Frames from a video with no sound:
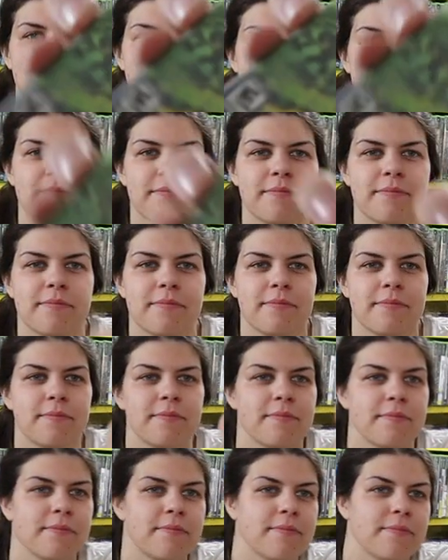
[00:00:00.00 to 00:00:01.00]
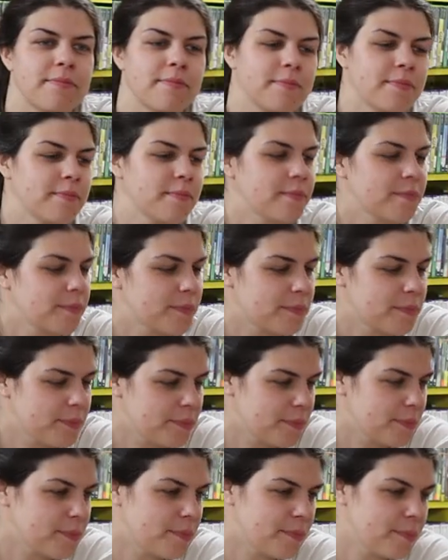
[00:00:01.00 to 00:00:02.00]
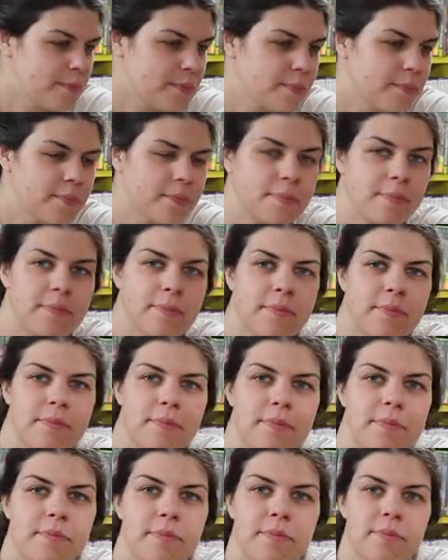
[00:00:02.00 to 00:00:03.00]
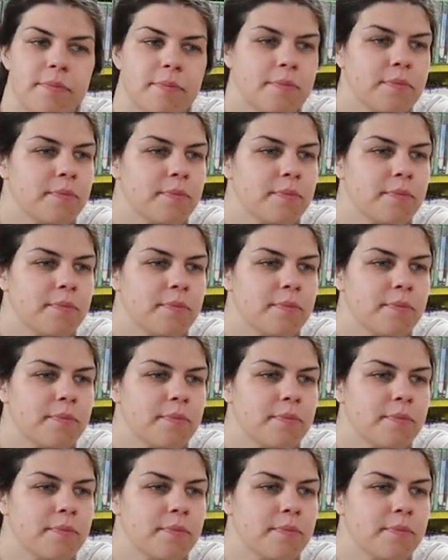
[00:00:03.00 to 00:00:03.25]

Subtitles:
(not speaking)